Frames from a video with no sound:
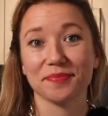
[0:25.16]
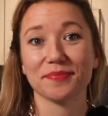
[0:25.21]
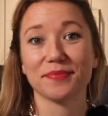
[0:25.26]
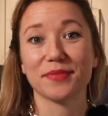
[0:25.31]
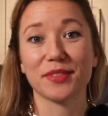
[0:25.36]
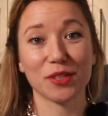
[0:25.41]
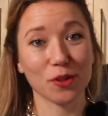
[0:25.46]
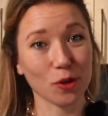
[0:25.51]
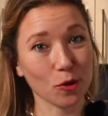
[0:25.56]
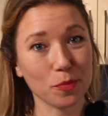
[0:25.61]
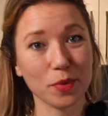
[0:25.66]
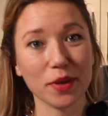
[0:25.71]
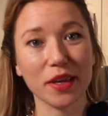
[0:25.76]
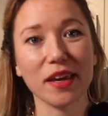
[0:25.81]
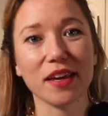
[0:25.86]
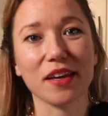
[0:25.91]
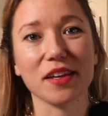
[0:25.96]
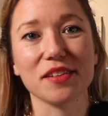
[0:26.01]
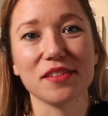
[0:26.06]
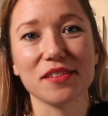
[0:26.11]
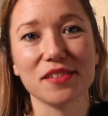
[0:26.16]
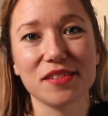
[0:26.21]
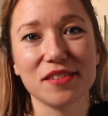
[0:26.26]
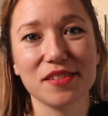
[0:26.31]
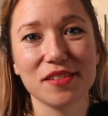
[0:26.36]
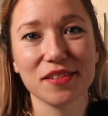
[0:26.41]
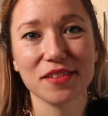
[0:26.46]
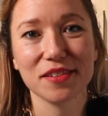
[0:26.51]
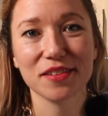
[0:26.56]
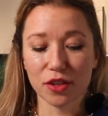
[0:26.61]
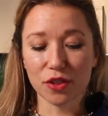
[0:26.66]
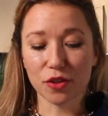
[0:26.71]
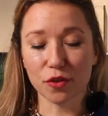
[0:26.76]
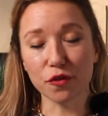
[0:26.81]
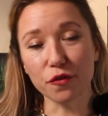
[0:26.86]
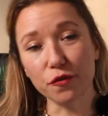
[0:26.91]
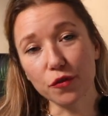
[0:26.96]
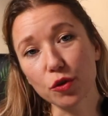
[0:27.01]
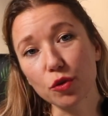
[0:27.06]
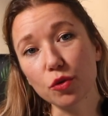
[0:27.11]
so it begins. The
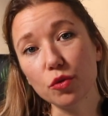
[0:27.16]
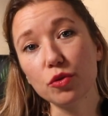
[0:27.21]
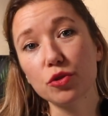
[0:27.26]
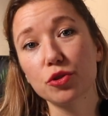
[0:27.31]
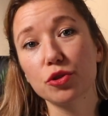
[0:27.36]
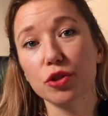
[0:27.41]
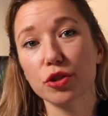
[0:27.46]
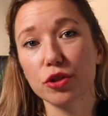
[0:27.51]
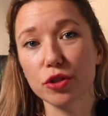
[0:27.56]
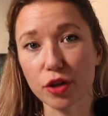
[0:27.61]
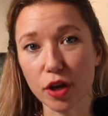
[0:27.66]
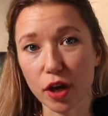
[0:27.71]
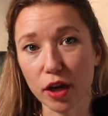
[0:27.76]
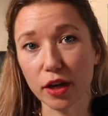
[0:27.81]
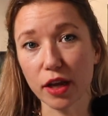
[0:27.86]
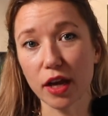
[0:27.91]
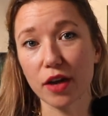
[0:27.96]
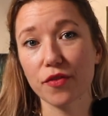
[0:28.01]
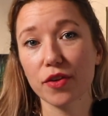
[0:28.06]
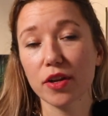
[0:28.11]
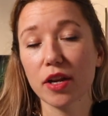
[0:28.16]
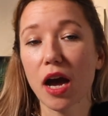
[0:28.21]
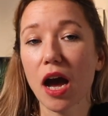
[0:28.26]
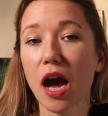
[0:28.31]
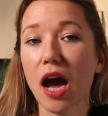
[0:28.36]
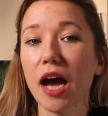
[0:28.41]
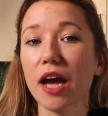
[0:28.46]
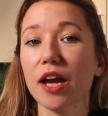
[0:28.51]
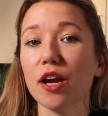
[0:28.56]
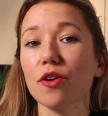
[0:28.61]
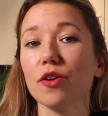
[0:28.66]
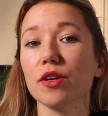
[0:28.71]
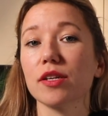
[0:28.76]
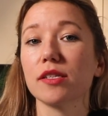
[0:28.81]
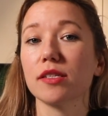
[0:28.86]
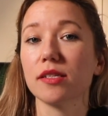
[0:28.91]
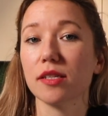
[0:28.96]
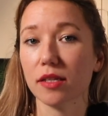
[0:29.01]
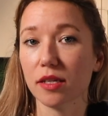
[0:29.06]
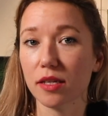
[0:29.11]
food should not have a higher
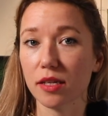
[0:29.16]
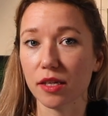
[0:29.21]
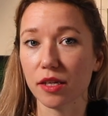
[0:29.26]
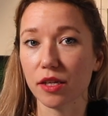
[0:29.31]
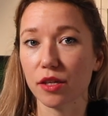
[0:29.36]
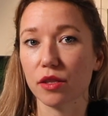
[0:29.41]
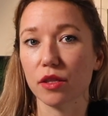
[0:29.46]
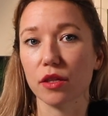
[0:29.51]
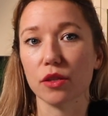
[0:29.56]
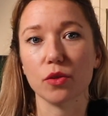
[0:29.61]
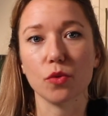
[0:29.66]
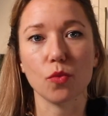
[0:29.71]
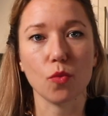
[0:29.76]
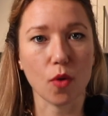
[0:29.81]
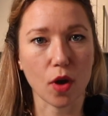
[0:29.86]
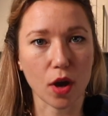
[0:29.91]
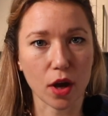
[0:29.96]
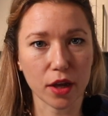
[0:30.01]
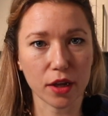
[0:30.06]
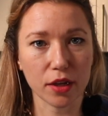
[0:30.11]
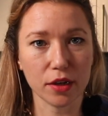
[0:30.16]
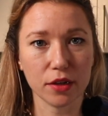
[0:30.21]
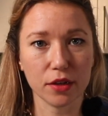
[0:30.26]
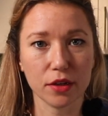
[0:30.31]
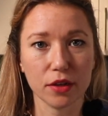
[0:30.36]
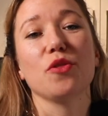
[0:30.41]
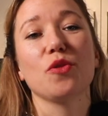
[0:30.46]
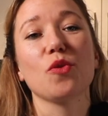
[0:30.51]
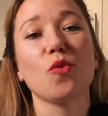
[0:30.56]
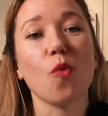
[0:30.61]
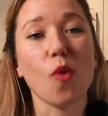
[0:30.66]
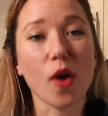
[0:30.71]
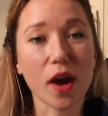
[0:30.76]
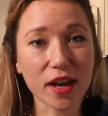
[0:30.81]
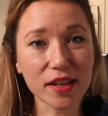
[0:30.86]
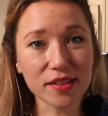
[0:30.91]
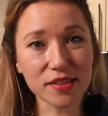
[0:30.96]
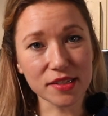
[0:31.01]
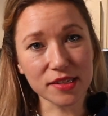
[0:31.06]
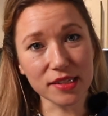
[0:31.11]
acidity than the wine. The
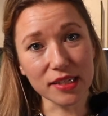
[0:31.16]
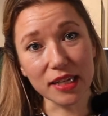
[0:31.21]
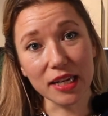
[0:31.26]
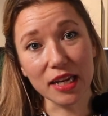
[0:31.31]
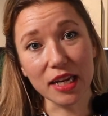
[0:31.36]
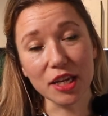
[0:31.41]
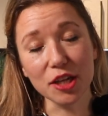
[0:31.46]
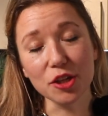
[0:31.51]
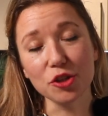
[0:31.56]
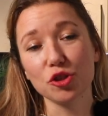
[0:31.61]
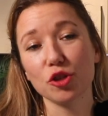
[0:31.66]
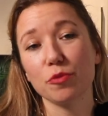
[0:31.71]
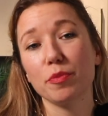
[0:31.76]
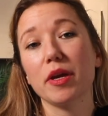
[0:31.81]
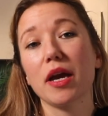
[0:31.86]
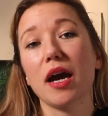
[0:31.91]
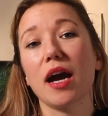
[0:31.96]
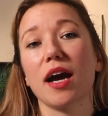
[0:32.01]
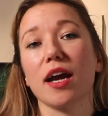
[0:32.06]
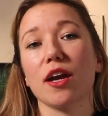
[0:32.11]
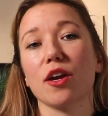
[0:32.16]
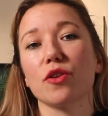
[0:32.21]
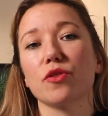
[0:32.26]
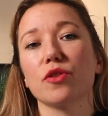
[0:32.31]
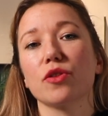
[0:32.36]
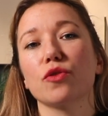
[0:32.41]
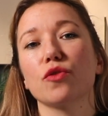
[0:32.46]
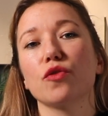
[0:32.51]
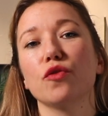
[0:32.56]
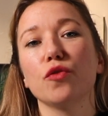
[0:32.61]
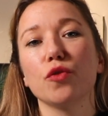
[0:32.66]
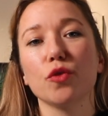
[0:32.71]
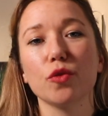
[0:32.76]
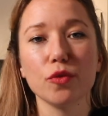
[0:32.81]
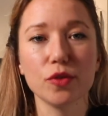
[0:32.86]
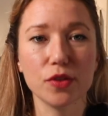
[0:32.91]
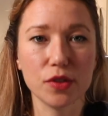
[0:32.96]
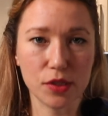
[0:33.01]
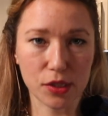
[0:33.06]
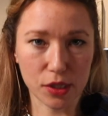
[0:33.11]
wine's acidity should be higher than the
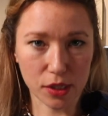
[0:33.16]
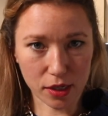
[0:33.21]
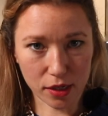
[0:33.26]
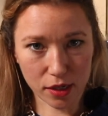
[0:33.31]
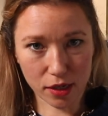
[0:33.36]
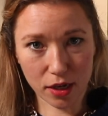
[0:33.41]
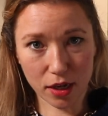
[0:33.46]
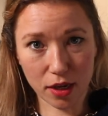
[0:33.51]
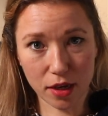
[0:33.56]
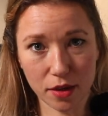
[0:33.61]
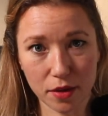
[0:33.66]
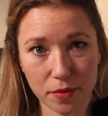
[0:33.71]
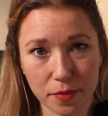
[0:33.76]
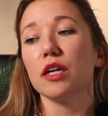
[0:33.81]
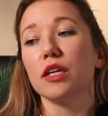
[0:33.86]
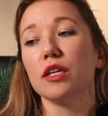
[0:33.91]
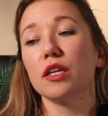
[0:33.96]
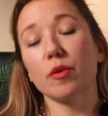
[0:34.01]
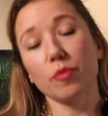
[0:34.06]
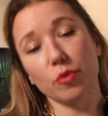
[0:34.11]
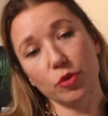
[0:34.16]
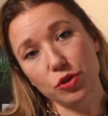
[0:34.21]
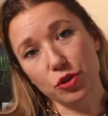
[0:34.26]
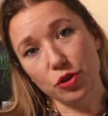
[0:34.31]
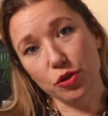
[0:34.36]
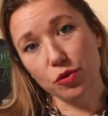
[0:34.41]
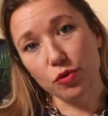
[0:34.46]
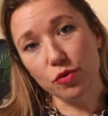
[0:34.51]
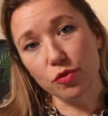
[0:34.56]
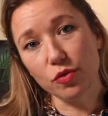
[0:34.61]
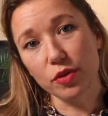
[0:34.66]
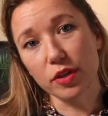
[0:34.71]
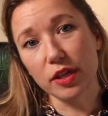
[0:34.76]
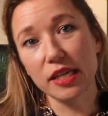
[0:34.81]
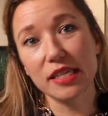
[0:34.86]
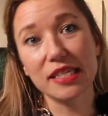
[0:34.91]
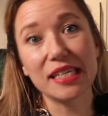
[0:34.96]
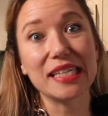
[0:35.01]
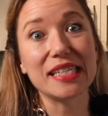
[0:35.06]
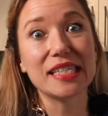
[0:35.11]
food's acidity. Number two
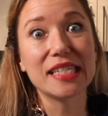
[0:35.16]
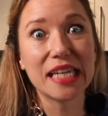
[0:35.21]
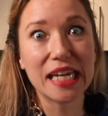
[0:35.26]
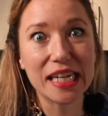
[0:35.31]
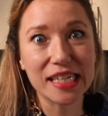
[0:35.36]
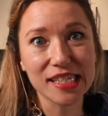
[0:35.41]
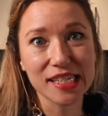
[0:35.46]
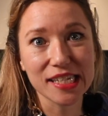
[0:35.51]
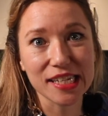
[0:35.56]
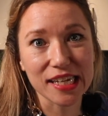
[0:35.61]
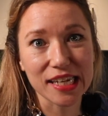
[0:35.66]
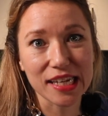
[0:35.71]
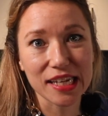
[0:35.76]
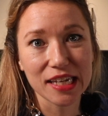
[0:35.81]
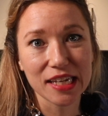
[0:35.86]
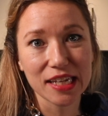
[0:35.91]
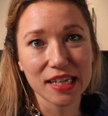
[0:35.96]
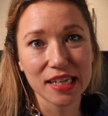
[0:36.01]
is intensity.